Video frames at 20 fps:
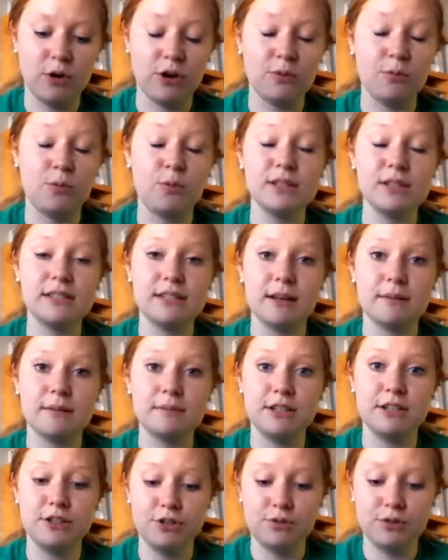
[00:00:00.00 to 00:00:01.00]
or what
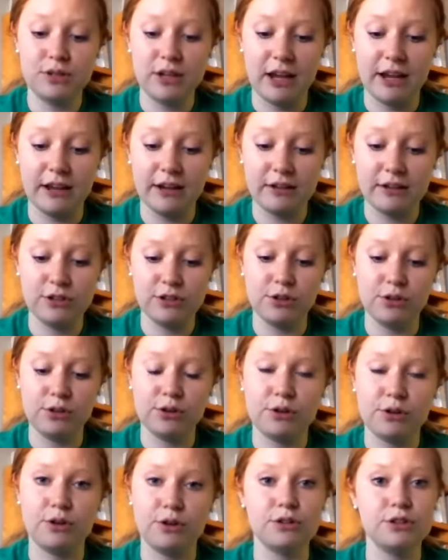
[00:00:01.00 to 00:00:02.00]
steps did you take to
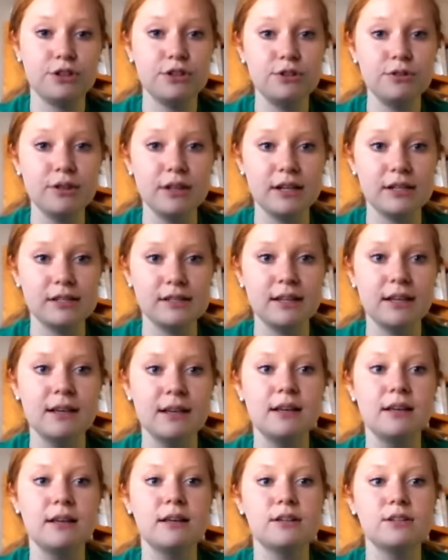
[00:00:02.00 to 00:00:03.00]
learn or to do this?
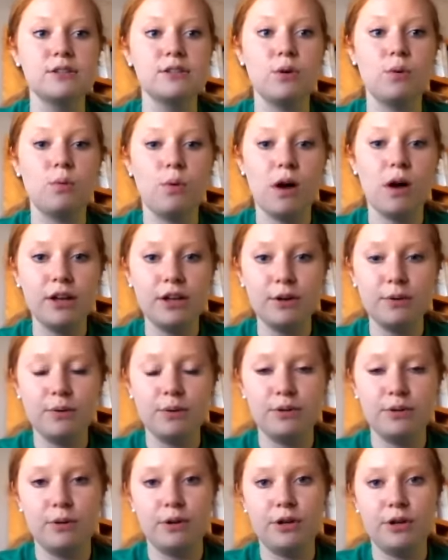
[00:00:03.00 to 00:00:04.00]
So while you
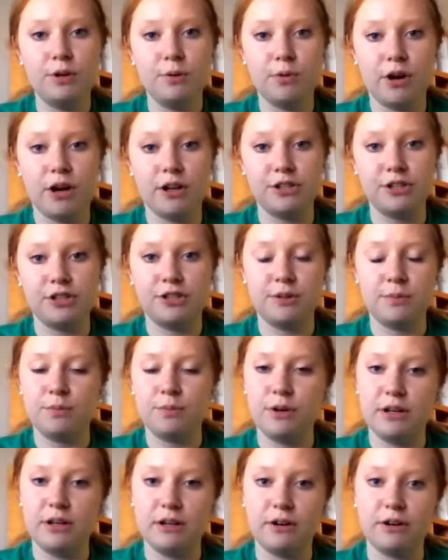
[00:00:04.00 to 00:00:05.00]
were doing your project
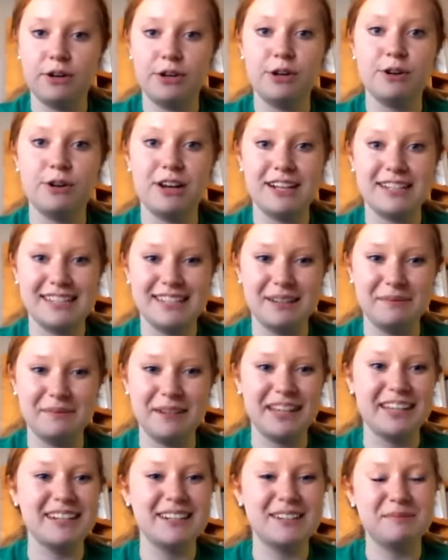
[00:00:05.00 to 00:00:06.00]
and your
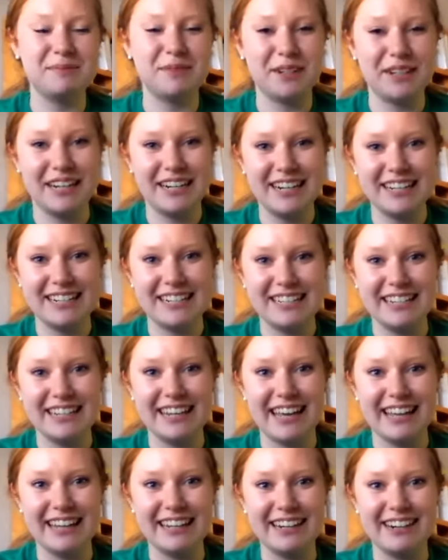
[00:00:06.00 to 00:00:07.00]
exhibit and putting it
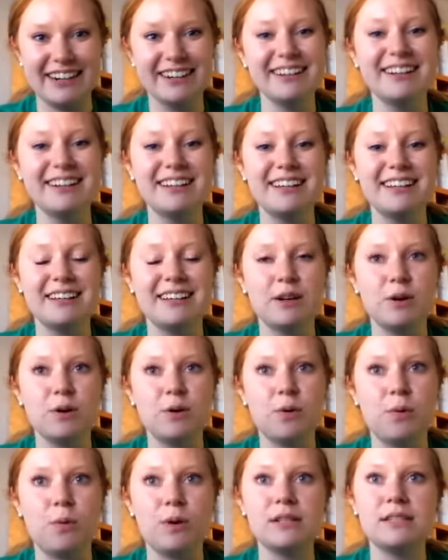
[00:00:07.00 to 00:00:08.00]
together,
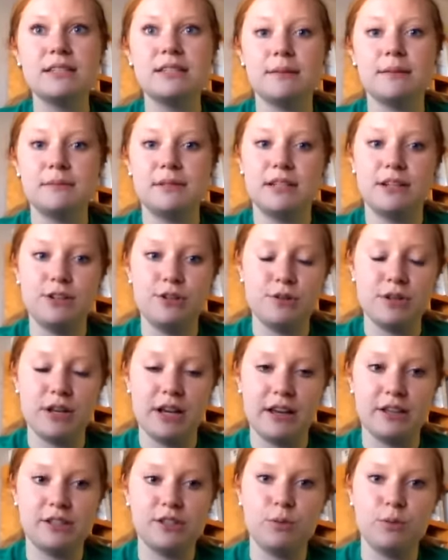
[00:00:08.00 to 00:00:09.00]
what steps did you
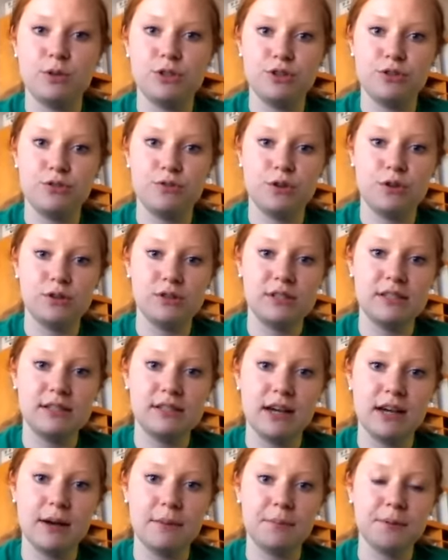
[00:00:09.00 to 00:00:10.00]
take? So was your first
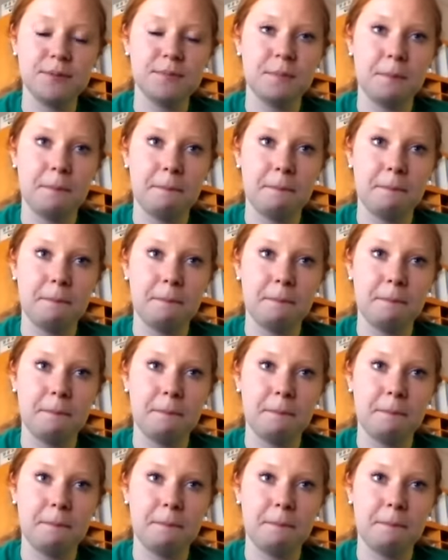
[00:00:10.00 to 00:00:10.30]
step